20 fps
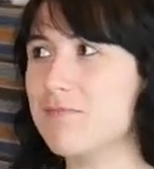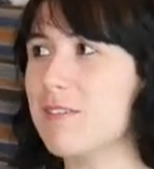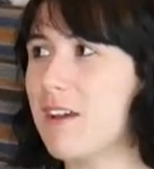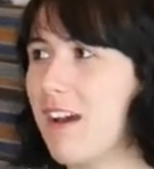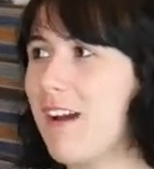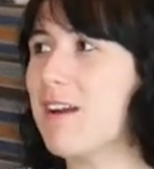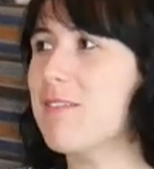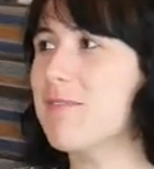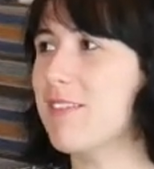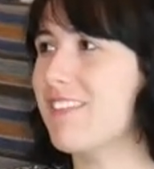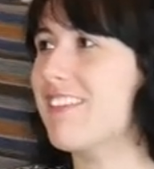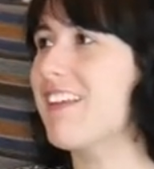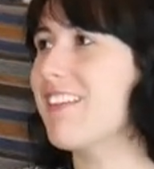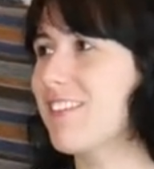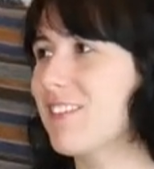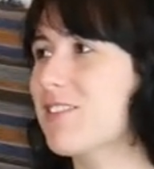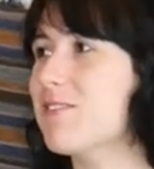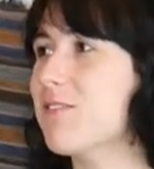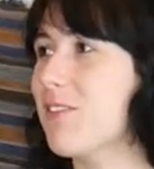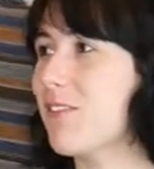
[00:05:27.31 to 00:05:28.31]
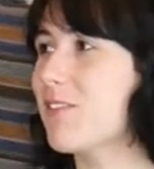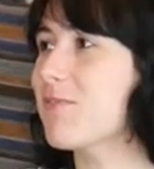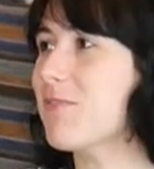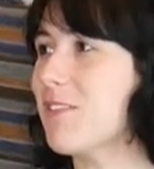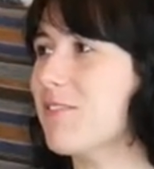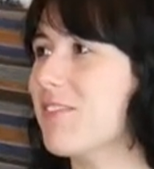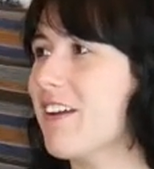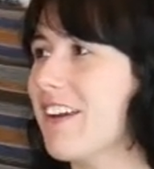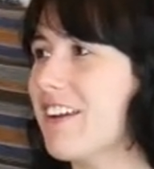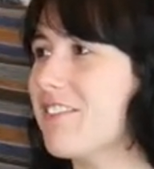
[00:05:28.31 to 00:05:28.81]
but Hypothetical was my
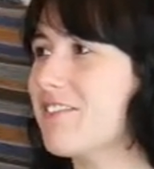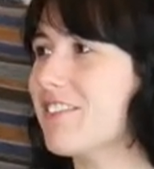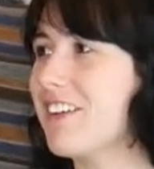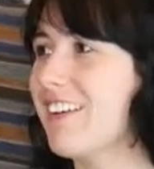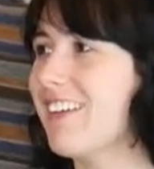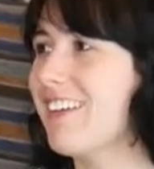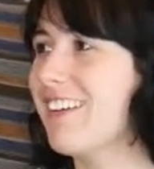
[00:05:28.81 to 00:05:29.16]
favourite.